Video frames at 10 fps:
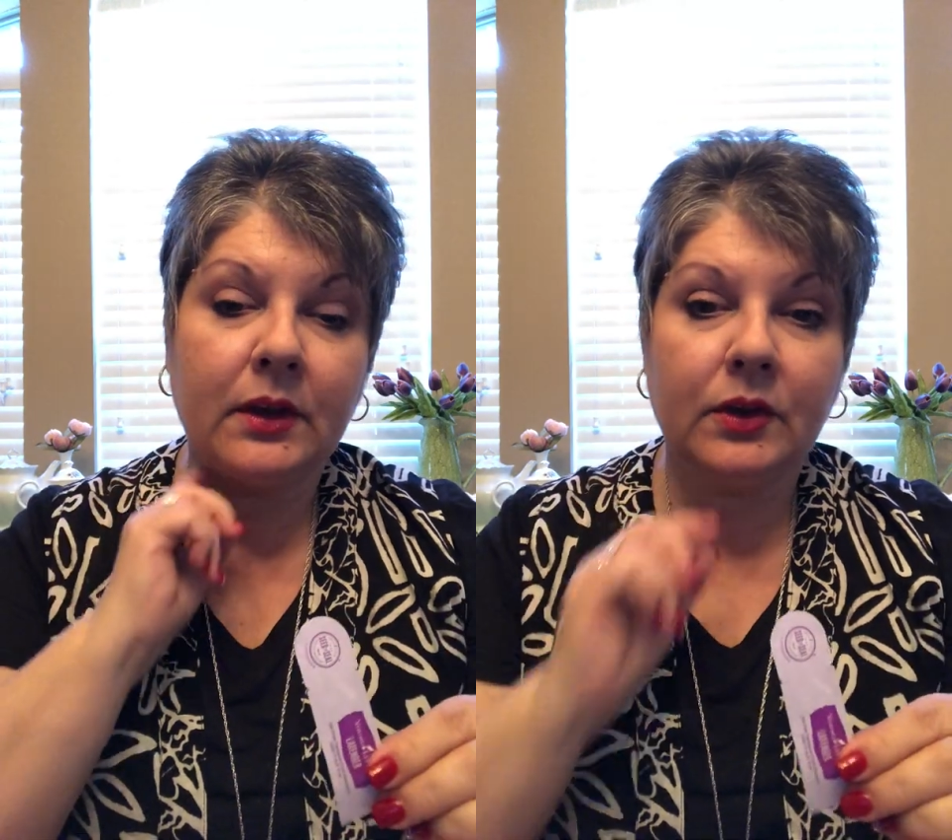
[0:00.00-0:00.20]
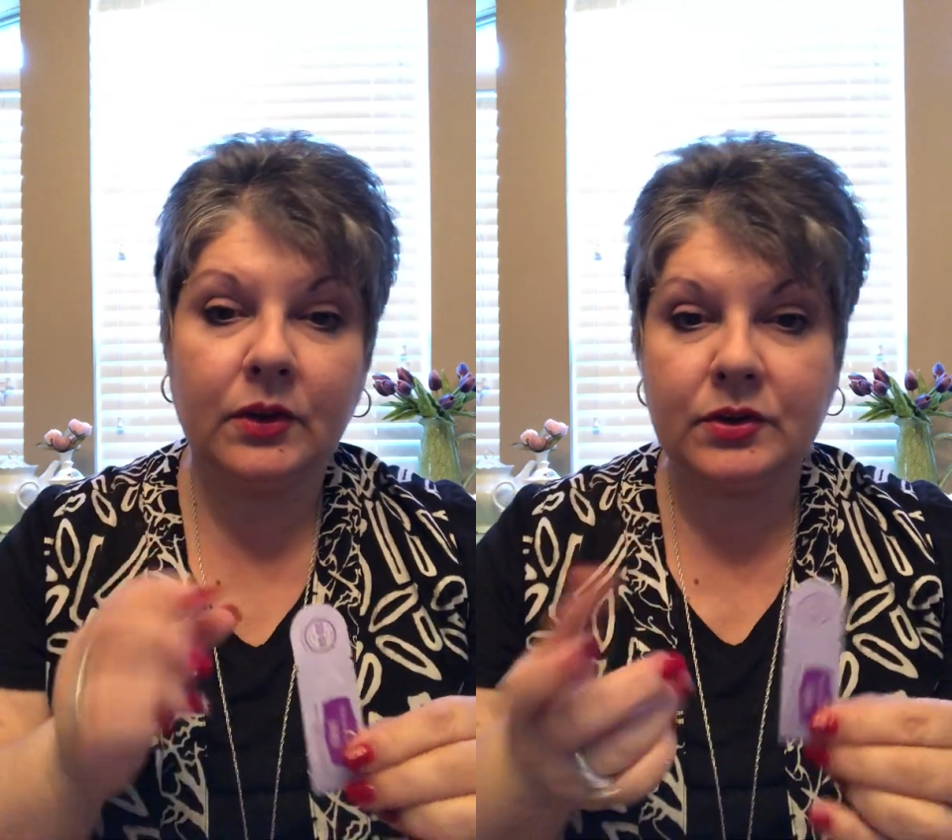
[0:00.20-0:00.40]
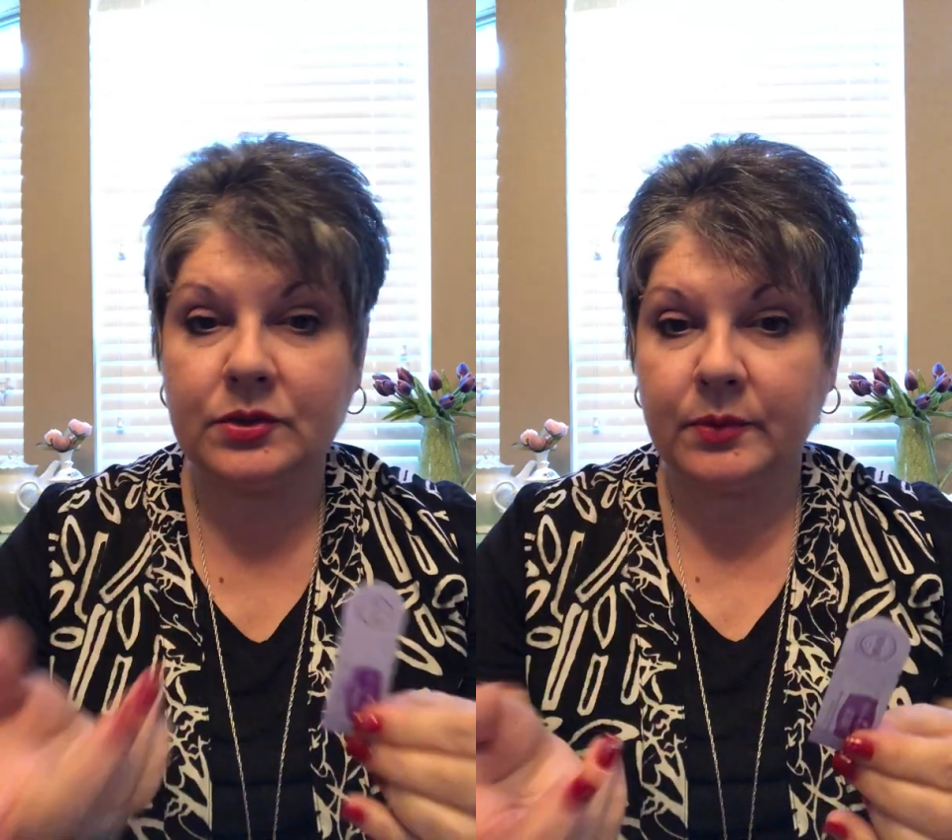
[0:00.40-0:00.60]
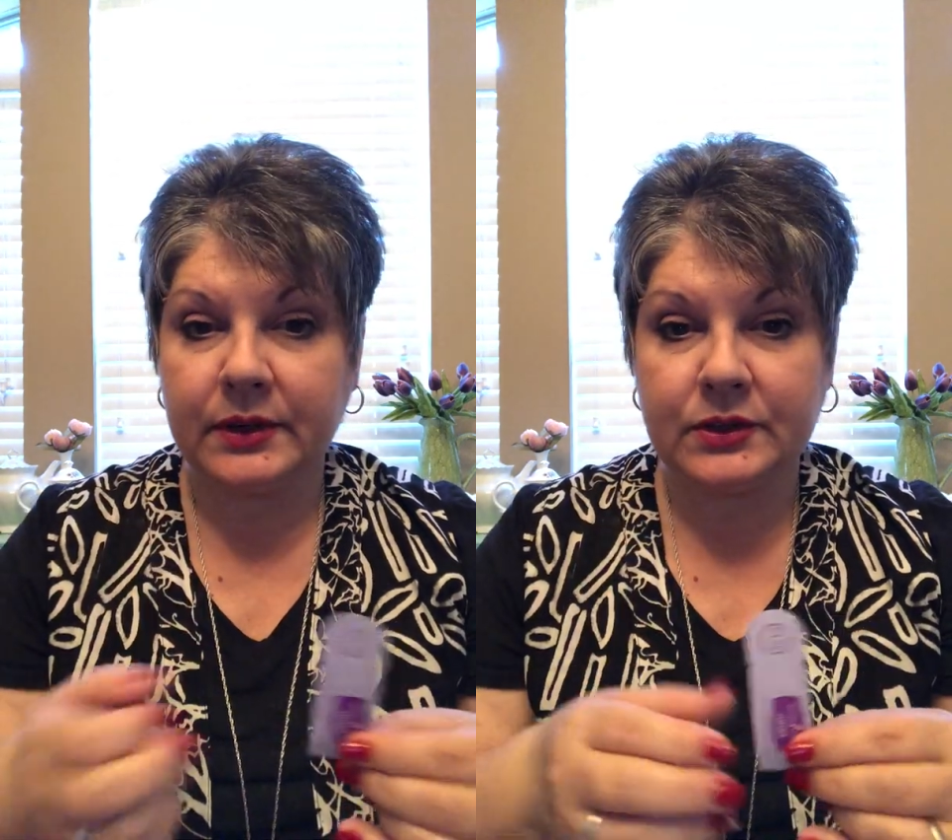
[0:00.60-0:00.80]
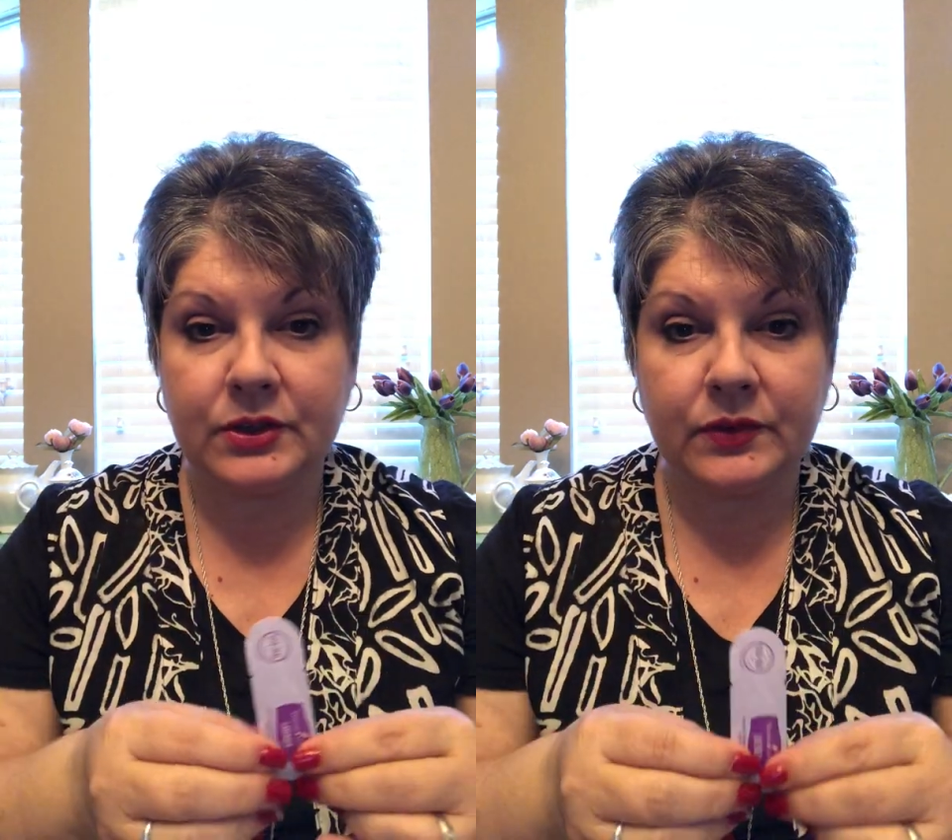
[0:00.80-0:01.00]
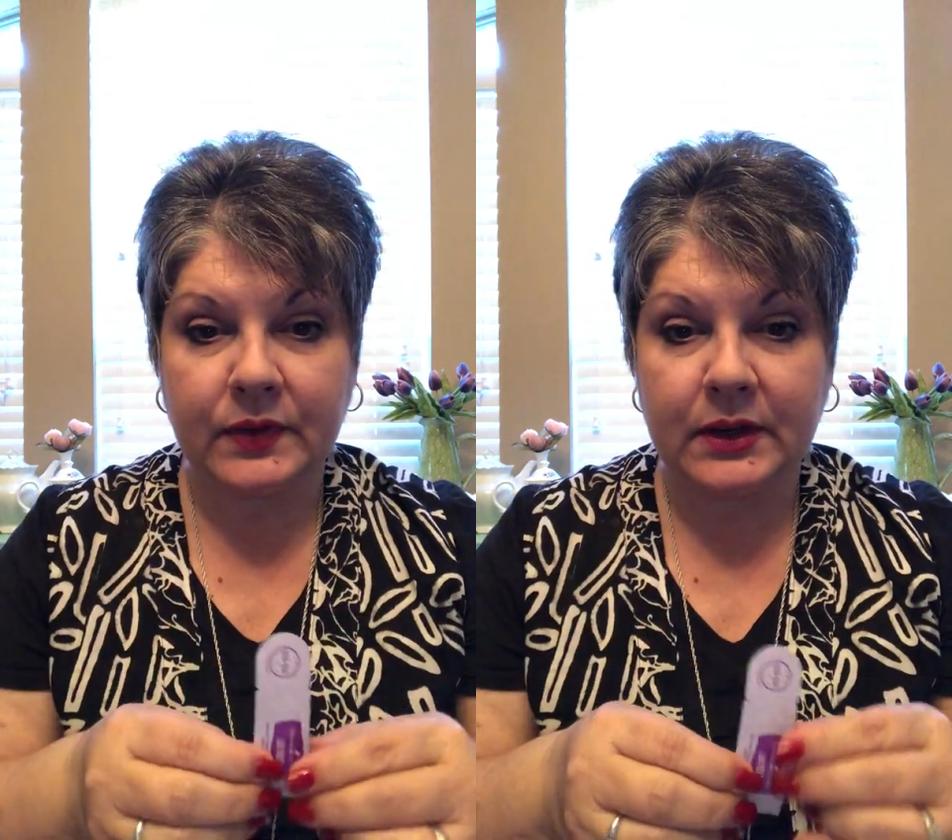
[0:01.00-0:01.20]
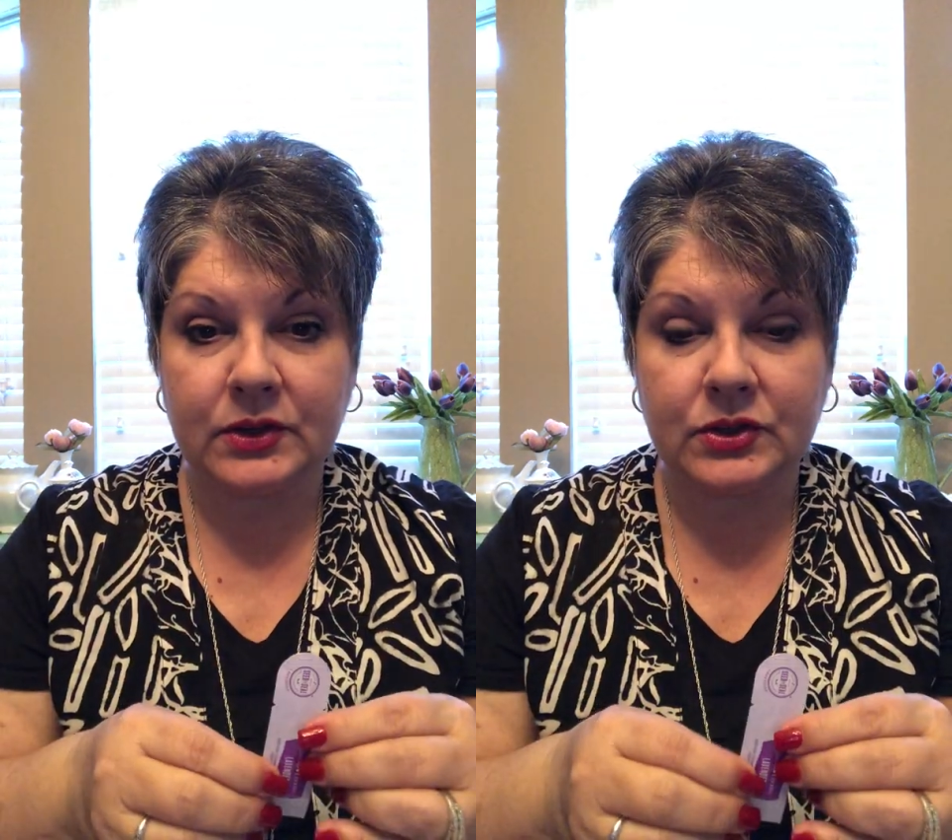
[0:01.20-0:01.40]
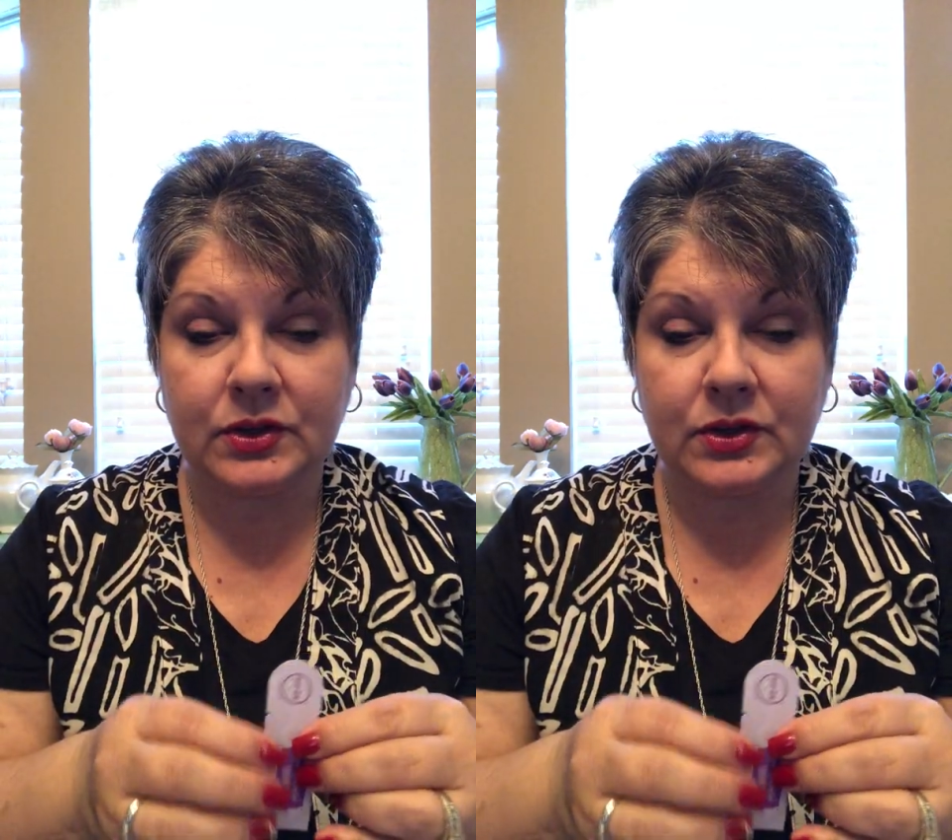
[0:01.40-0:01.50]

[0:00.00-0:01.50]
You can do one of 2 things.